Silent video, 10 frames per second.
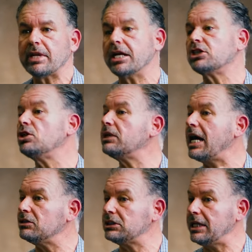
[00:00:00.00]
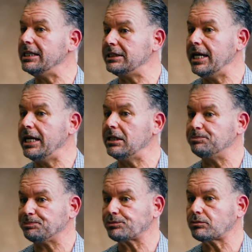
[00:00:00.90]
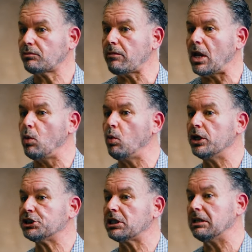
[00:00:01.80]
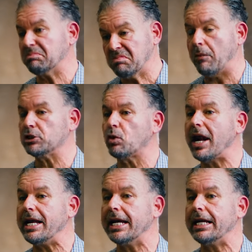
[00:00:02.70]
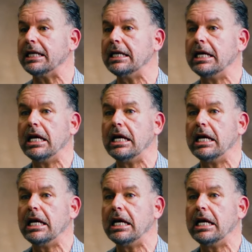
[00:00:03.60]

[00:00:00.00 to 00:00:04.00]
And in 2018, which I was writing it,